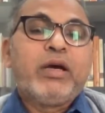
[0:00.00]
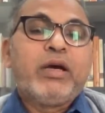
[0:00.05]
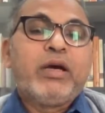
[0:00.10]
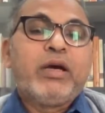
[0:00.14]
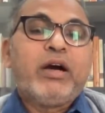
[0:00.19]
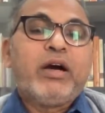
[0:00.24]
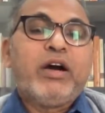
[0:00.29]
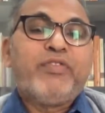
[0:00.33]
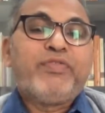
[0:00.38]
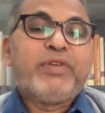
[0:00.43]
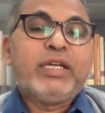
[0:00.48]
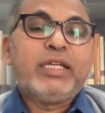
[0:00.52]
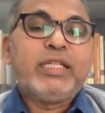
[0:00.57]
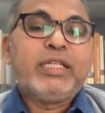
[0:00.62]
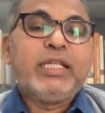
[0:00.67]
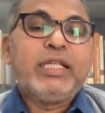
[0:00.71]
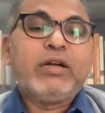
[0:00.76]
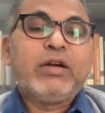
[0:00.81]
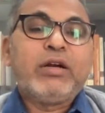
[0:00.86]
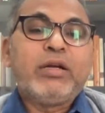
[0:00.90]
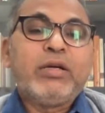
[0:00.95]
After
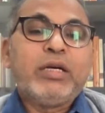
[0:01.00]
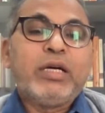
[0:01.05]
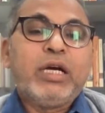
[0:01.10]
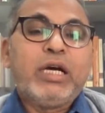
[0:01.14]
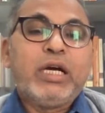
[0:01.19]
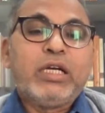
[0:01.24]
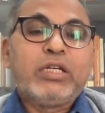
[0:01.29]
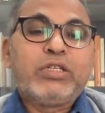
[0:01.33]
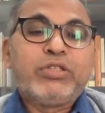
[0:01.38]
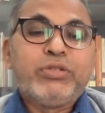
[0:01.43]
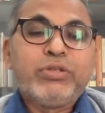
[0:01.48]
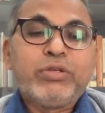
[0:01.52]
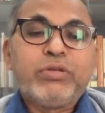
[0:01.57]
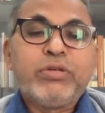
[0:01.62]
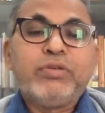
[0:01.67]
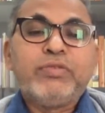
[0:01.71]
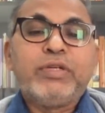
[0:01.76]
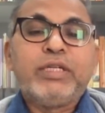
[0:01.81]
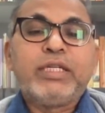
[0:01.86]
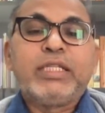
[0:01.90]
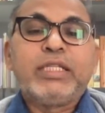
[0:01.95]
they took
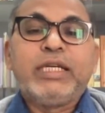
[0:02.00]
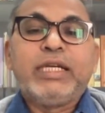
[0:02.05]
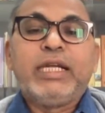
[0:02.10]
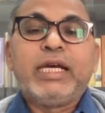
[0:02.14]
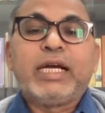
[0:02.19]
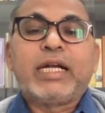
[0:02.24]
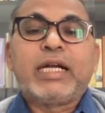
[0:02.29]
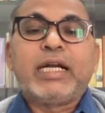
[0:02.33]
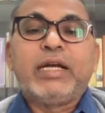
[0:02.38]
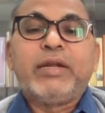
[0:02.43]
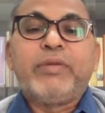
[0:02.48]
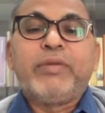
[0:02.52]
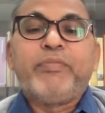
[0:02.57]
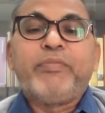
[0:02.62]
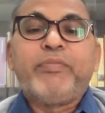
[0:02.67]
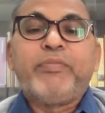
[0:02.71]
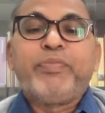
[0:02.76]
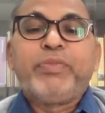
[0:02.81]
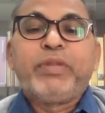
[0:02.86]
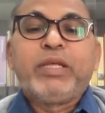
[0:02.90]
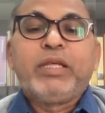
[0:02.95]
over the Deccan,
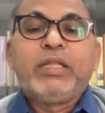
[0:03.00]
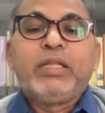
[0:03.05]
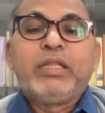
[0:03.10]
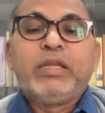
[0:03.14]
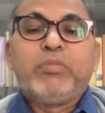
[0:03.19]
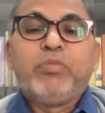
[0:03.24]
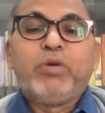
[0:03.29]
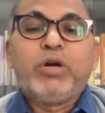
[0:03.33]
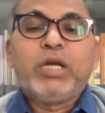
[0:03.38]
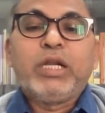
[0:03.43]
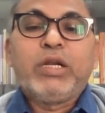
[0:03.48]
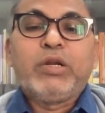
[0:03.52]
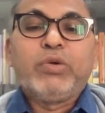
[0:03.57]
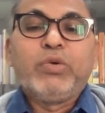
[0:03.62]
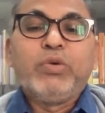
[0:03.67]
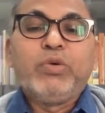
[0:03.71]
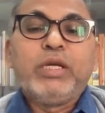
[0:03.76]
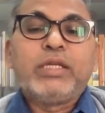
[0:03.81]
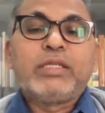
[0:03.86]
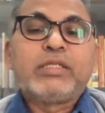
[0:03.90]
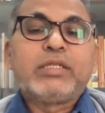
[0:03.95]
the Mughal
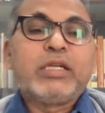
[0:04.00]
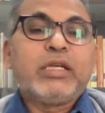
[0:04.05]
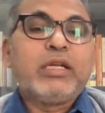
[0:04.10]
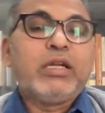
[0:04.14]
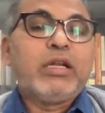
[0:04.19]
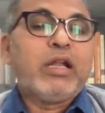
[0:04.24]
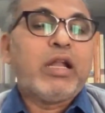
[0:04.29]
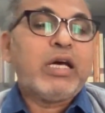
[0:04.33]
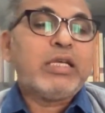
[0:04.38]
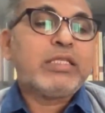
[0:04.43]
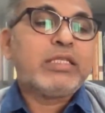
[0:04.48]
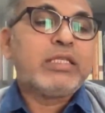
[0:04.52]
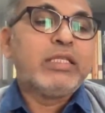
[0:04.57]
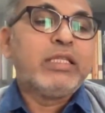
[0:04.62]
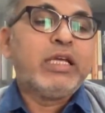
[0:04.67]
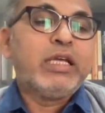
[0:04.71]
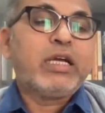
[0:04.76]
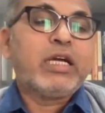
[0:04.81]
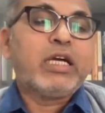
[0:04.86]
rulers lost their